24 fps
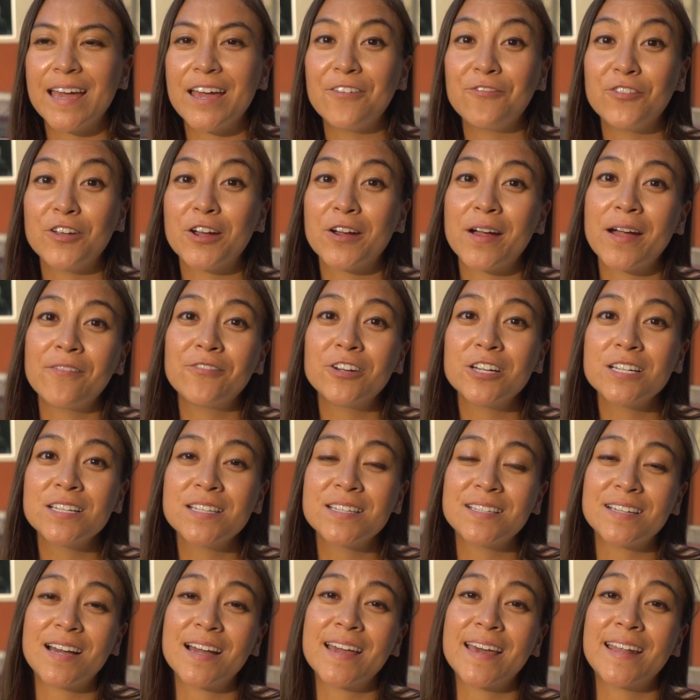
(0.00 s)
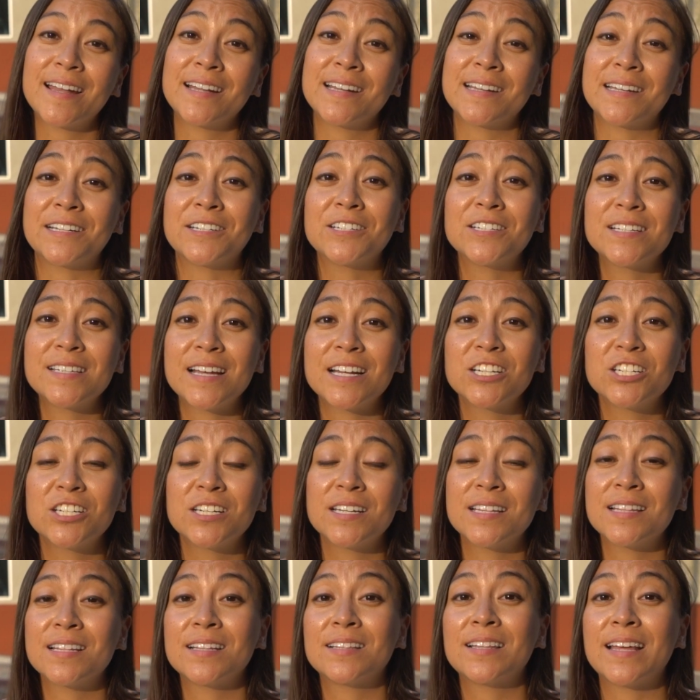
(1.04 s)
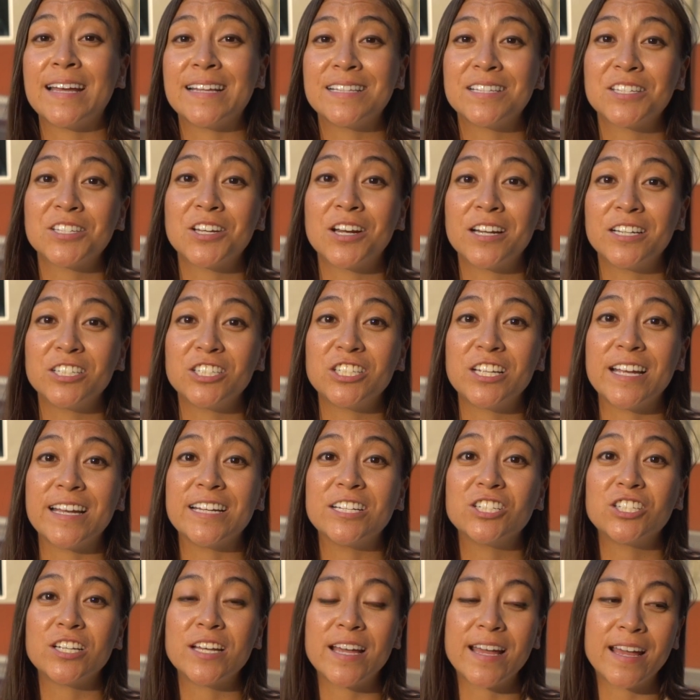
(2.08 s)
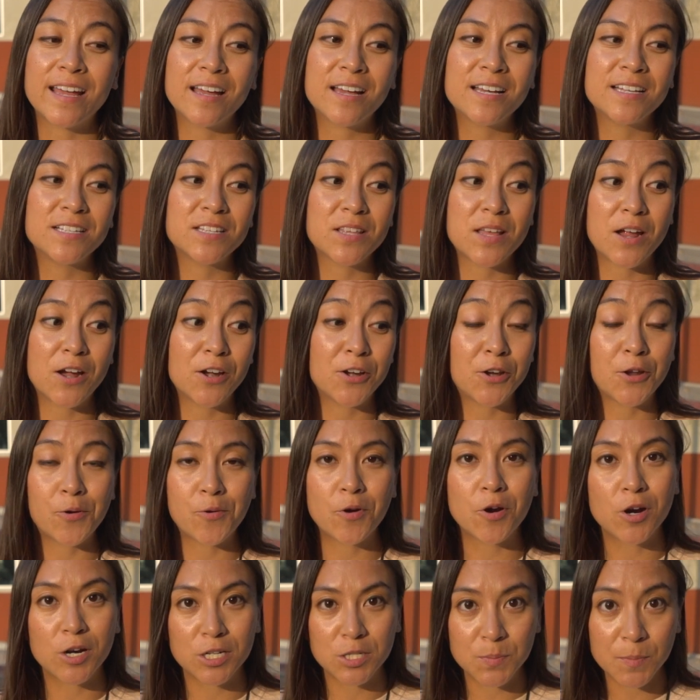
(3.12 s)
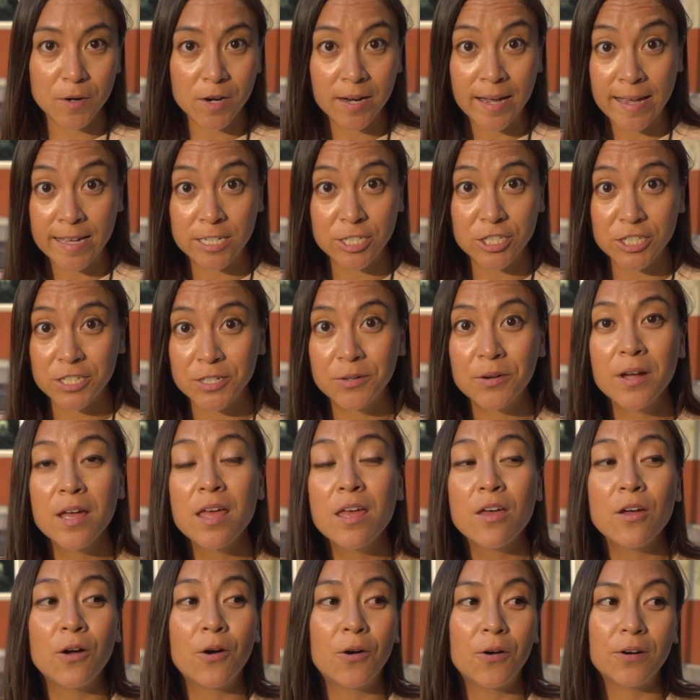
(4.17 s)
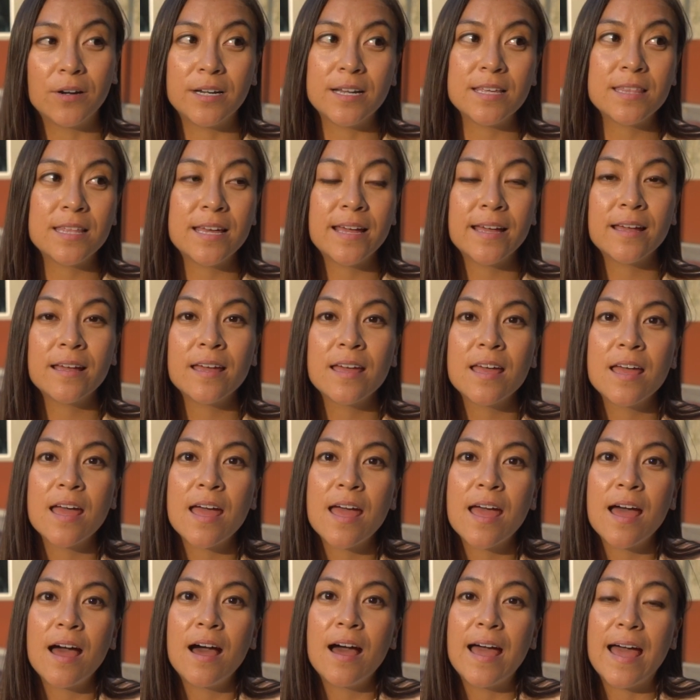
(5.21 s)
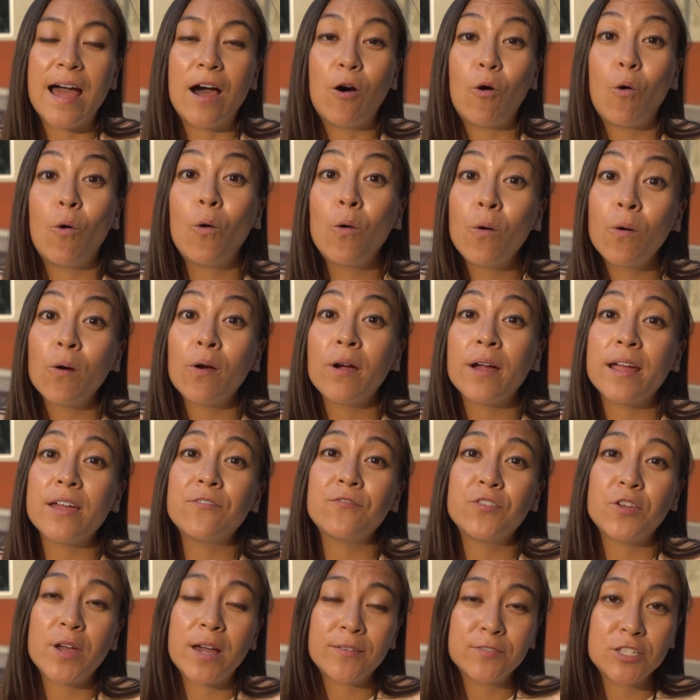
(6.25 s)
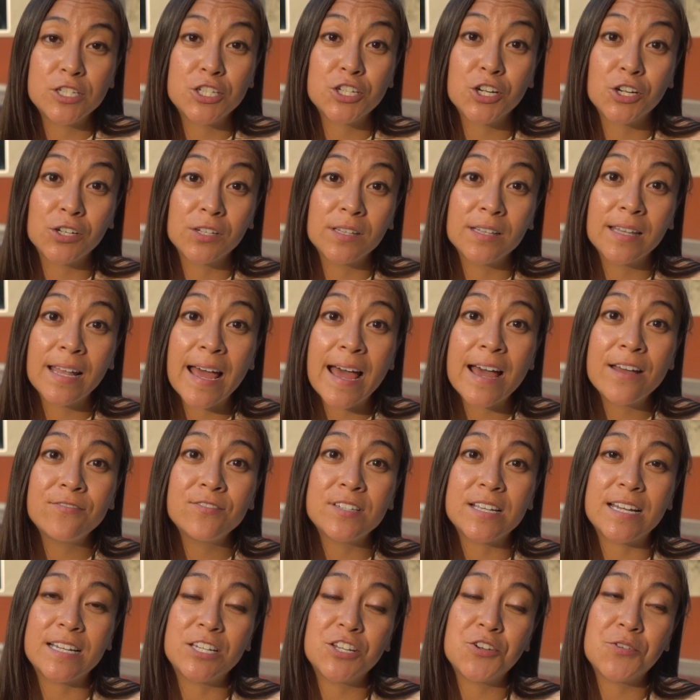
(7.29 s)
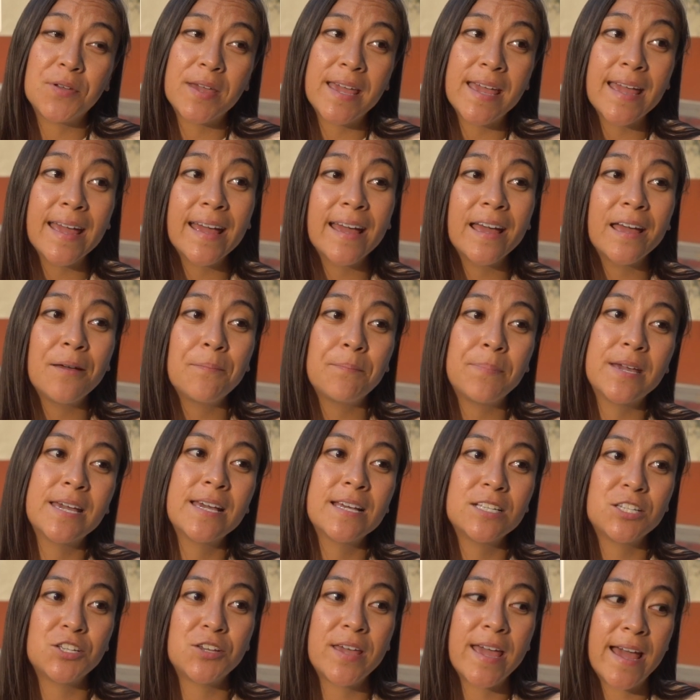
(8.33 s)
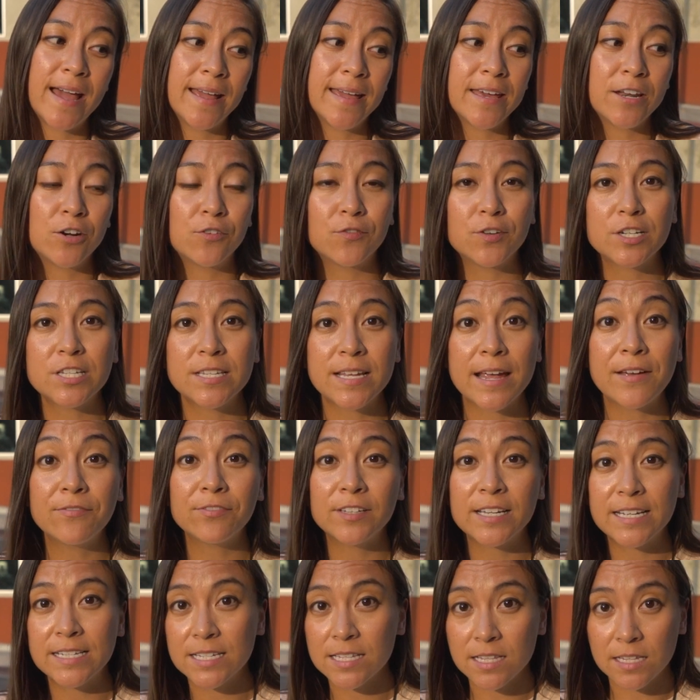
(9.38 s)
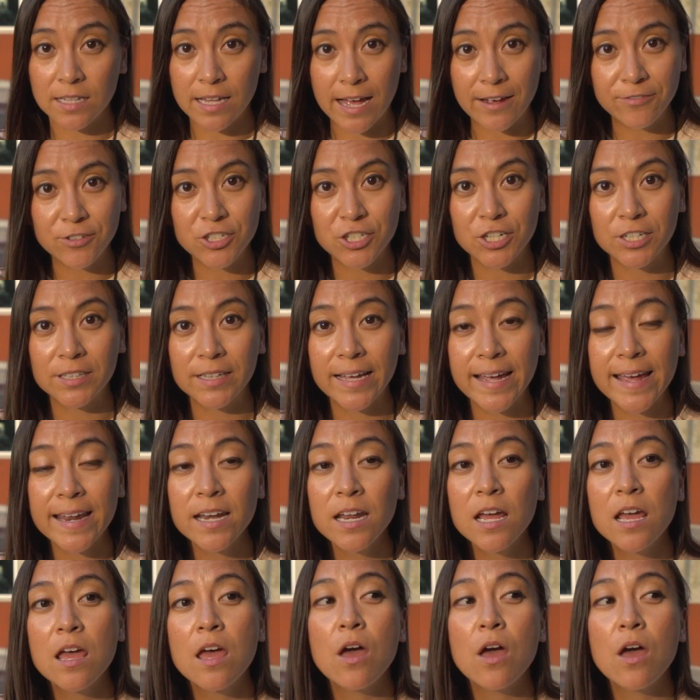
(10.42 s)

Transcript: If you're ever stuck at an intersection and the light's not changing because there are no cars behind you or anything, or if you have to turn left and you can't because you can't get over safely to the left turn lane,